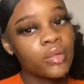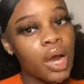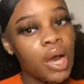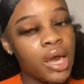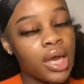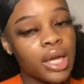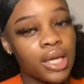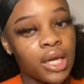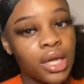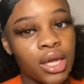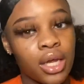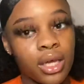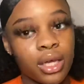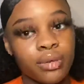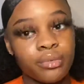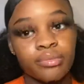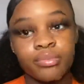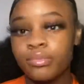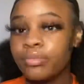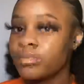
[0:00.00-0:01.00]
And
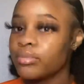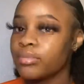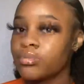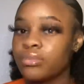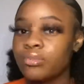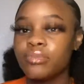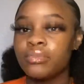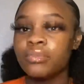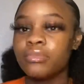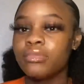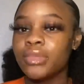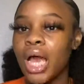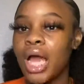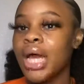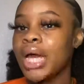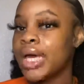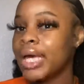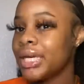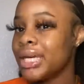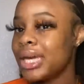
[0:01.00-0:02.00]
then
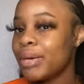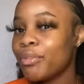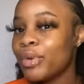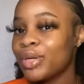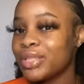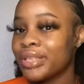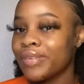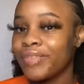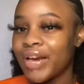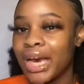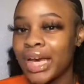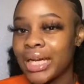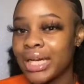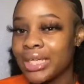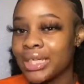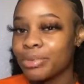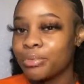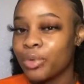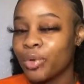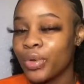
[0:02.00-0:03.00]
they broke the fight
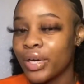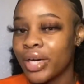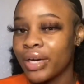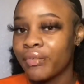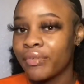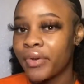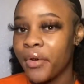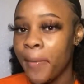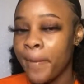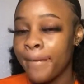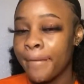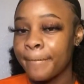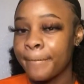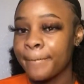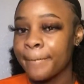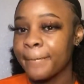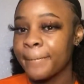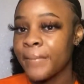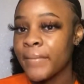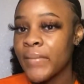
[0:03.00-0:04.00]
up or whatever.
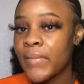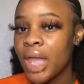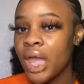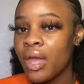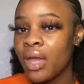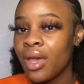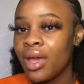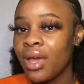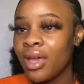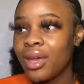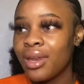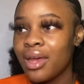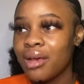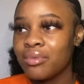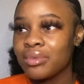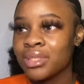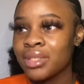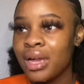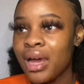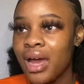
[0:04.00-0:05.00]
And it
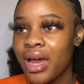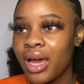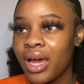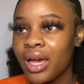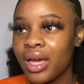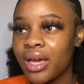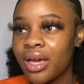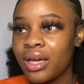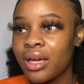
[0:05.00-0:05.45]
was like,